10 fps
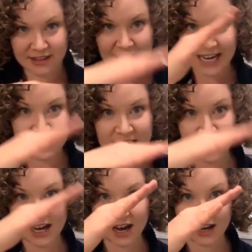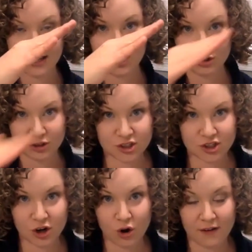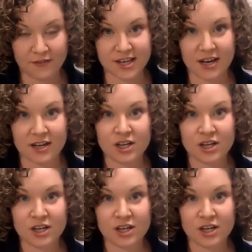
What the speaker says: I need a heel to toe offset